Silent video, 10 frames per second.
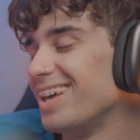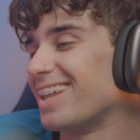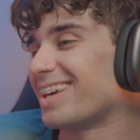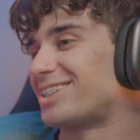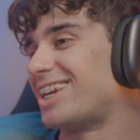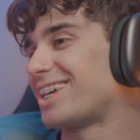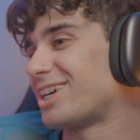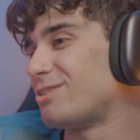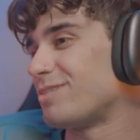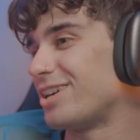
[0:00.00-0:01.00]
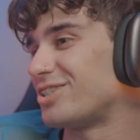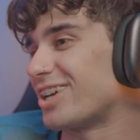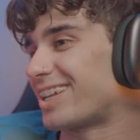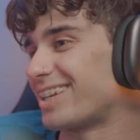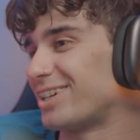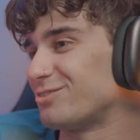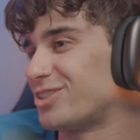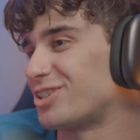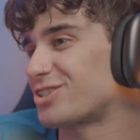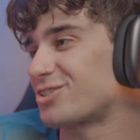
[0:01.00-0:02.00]
like she could be injecting him just
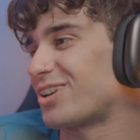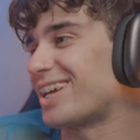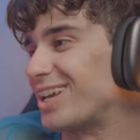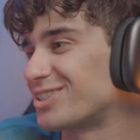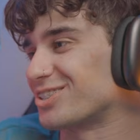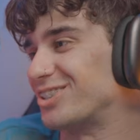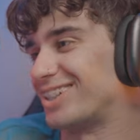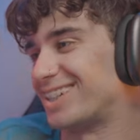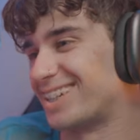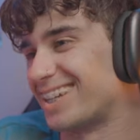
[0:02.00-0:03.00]
straight insulin